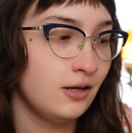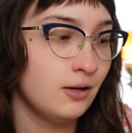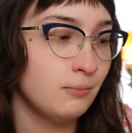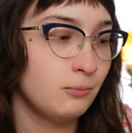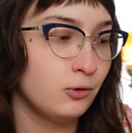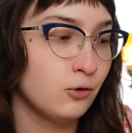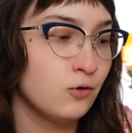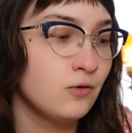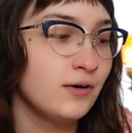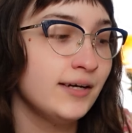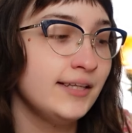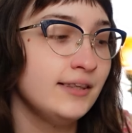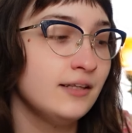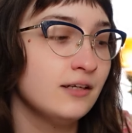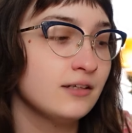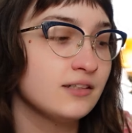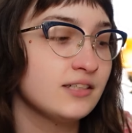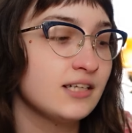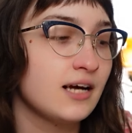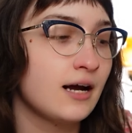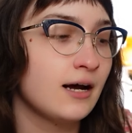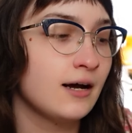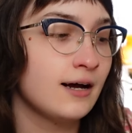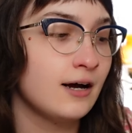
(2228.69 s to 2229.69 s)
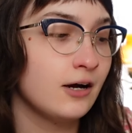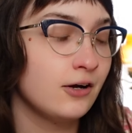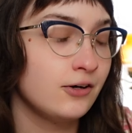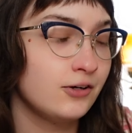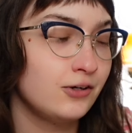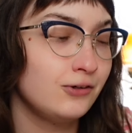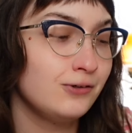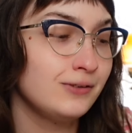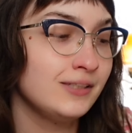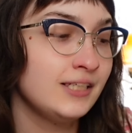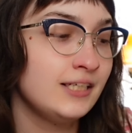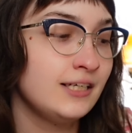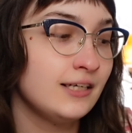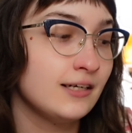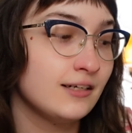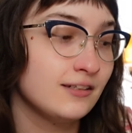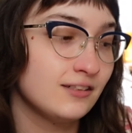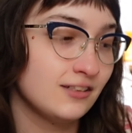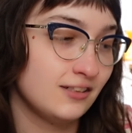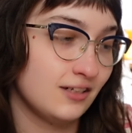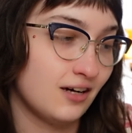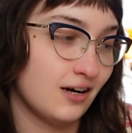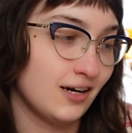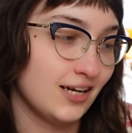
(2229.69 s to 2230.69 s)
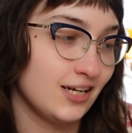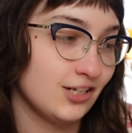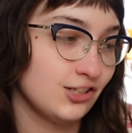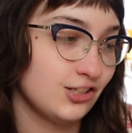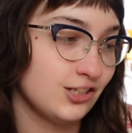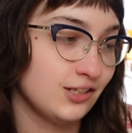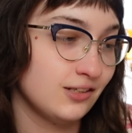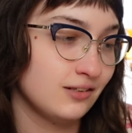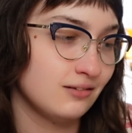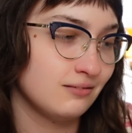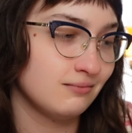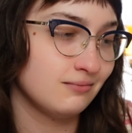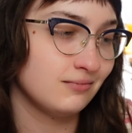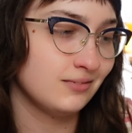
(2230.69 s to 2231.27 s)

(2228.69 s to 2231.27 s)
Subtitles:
Burgoyne looked utterly astonished.